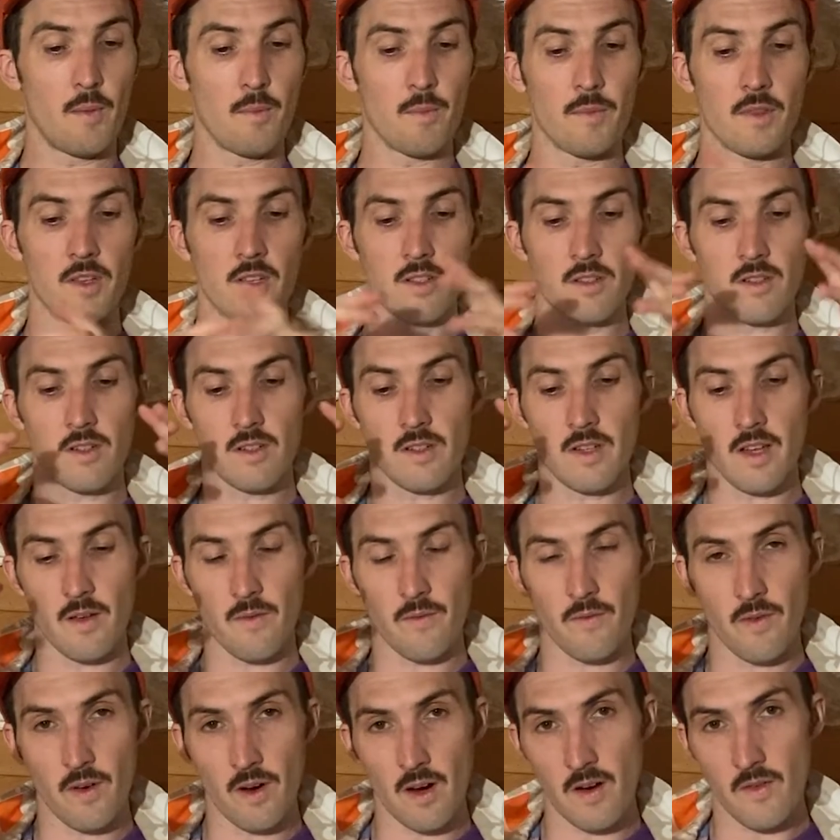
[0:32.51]
These look like
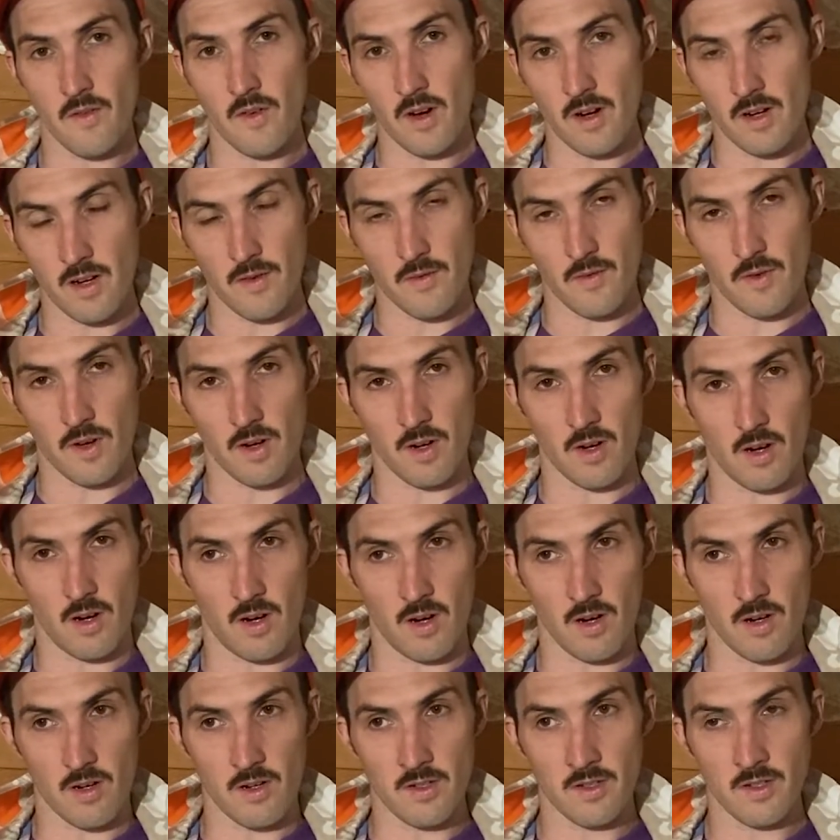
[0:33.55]
very, very different
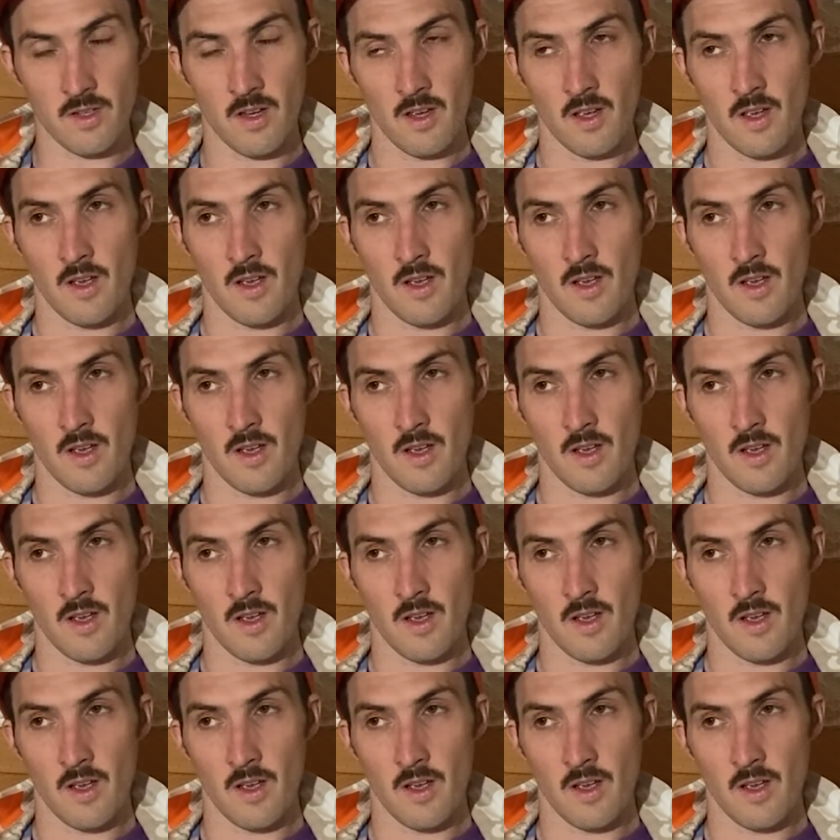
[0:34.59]
cars,